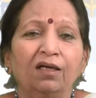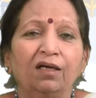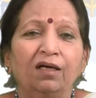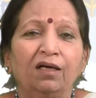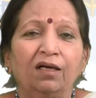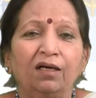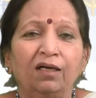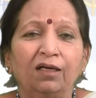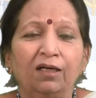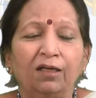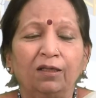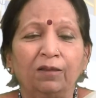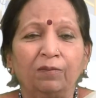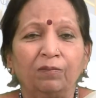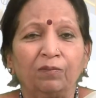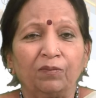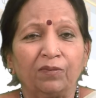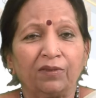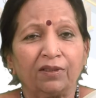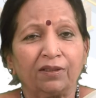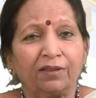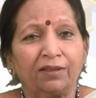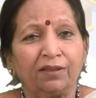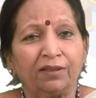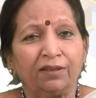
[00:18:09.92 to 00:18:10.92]

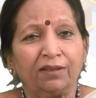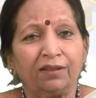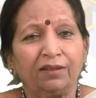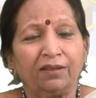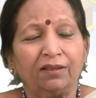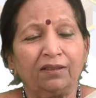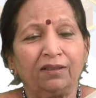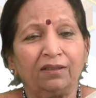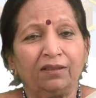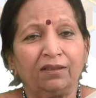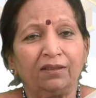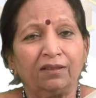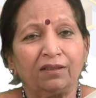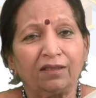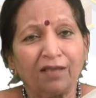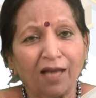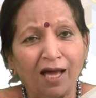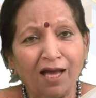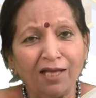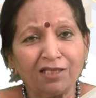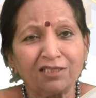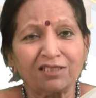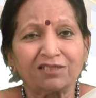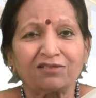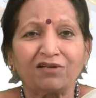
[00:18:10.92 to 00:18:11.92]
The
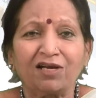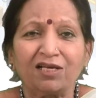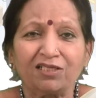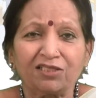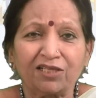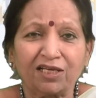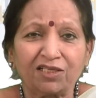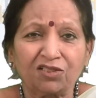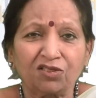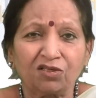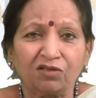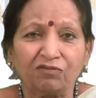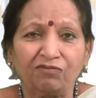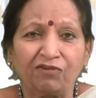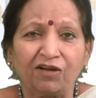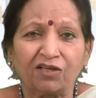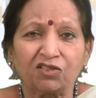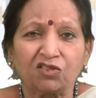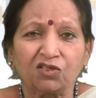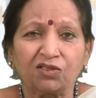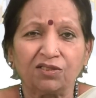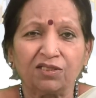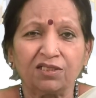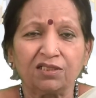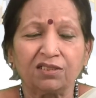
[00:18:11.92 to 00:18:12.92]
last transaction
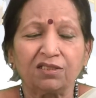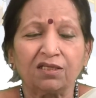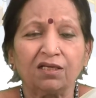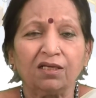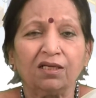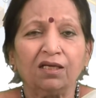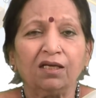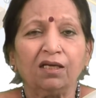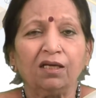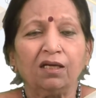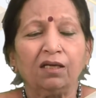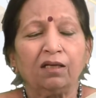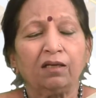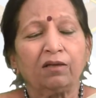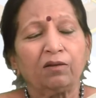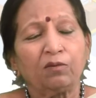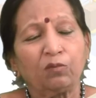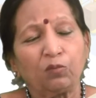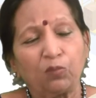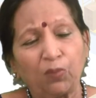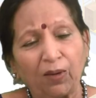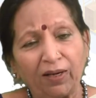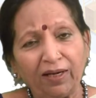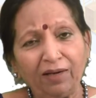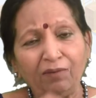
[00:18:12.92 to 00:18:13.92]
function is
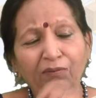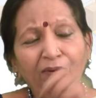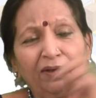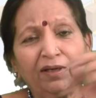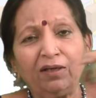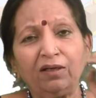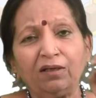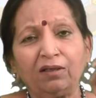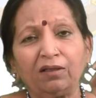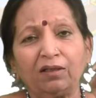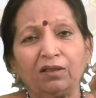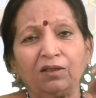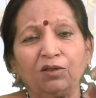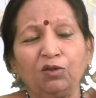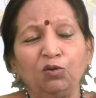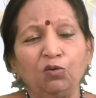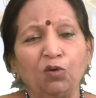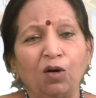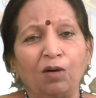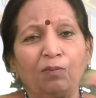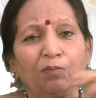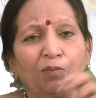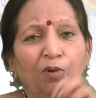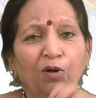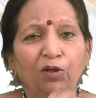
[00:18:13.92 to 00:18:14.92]
whenever you
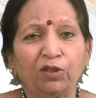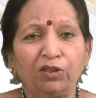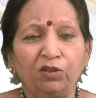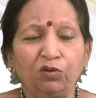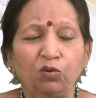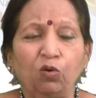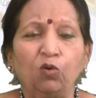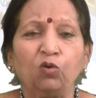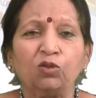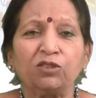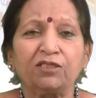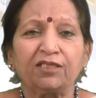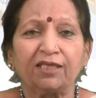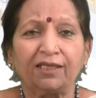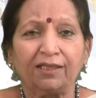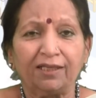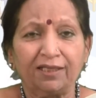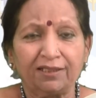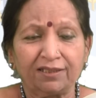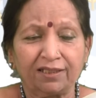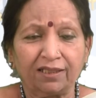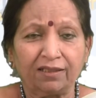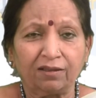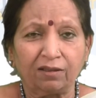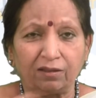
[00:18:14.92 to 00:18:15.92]
appoint
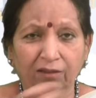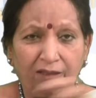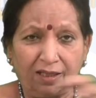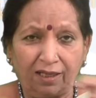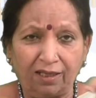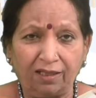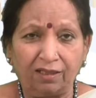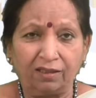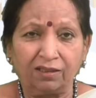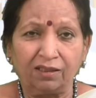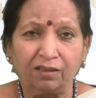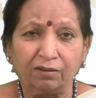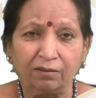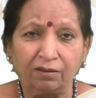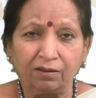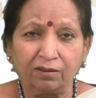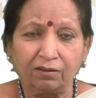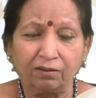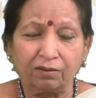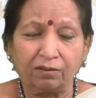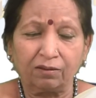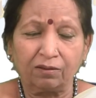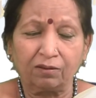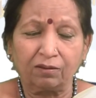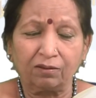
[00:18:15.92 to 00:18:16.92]
wholesalers and the
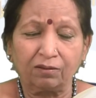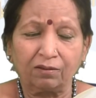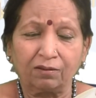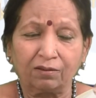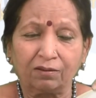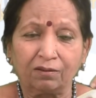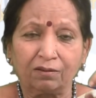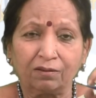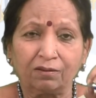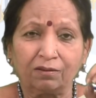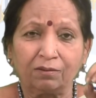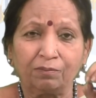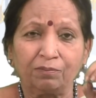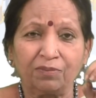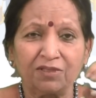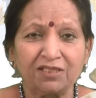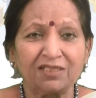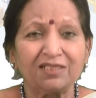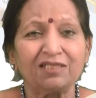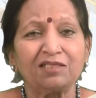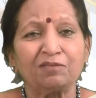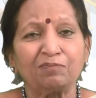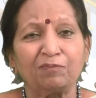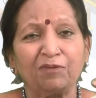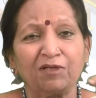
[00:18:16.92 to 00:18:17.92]

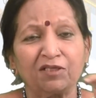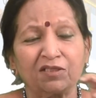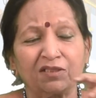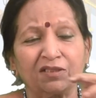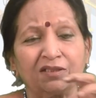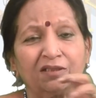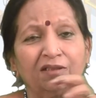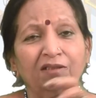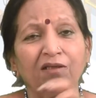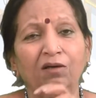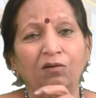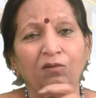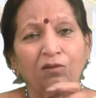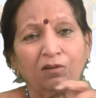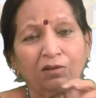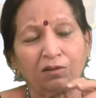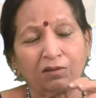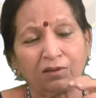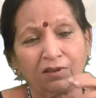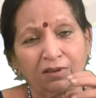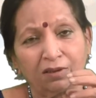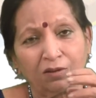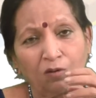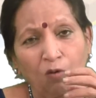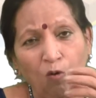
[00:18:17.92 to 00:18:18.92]
business person or
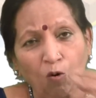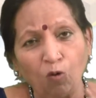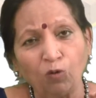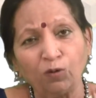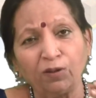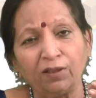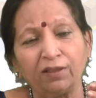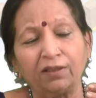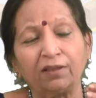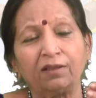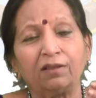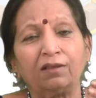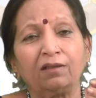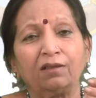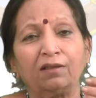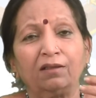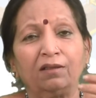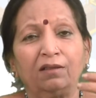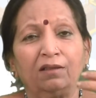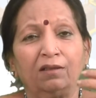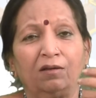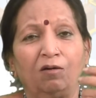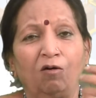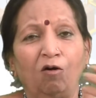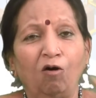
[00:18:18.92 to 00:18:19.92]
the owner
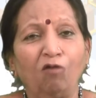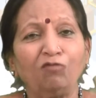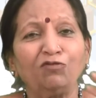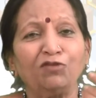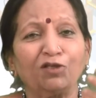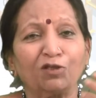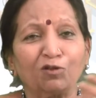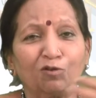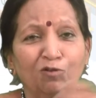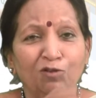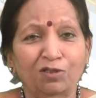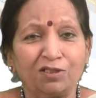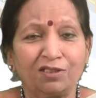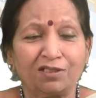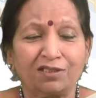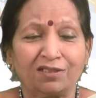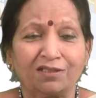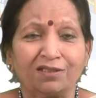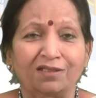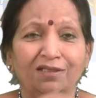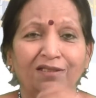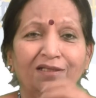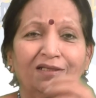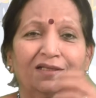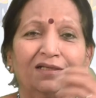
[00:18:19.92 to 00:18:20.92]
of the goods,
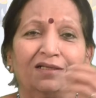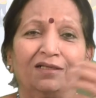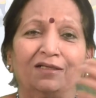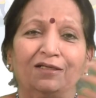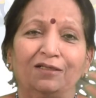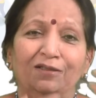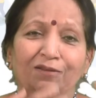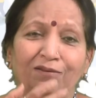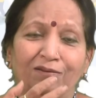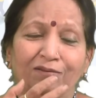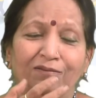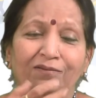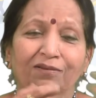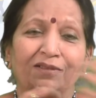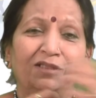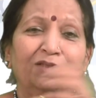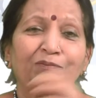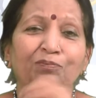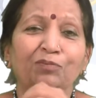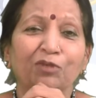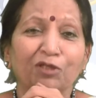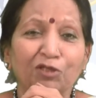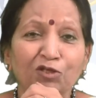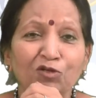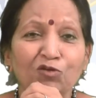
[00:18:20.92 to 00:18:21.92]
the
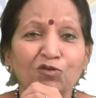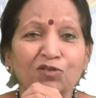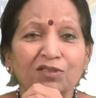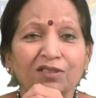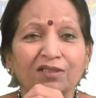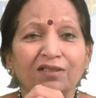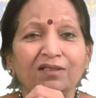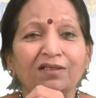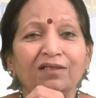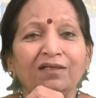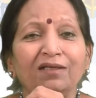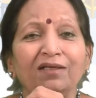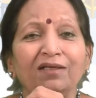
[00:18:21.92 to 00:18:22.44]
producer,